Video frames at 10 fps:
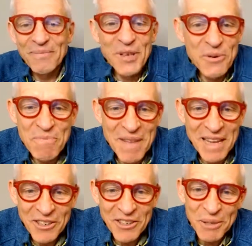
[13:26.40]
you
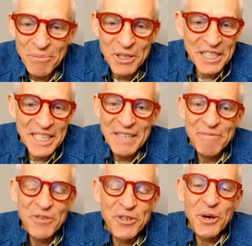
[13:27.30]
mention them, Steve
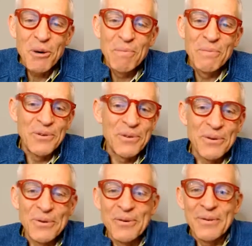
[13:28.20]
Jobs
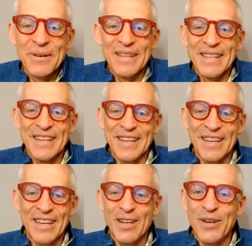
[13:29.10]
or
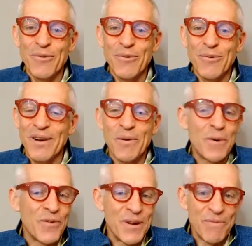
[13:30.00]

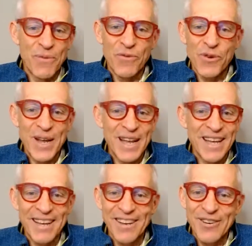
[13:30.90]
Oprah
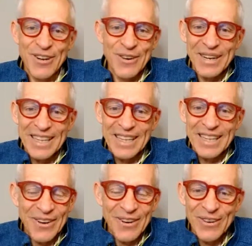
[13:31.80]
Winfrey, it's
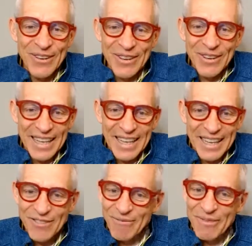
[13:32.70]
like,
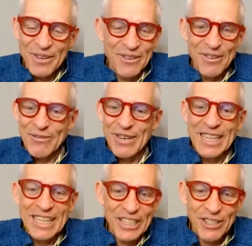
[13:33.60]
the
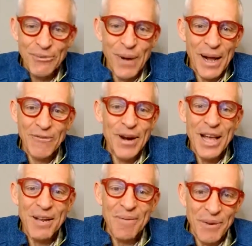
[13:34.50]
religious
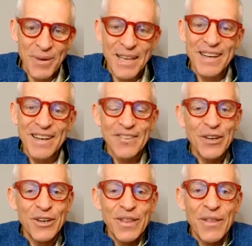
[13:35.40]
realm that we go
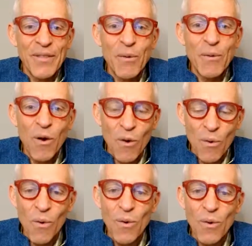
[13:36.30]
to, that they were
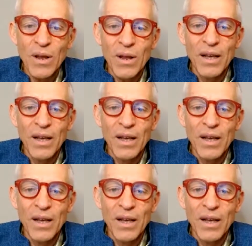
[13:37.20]
all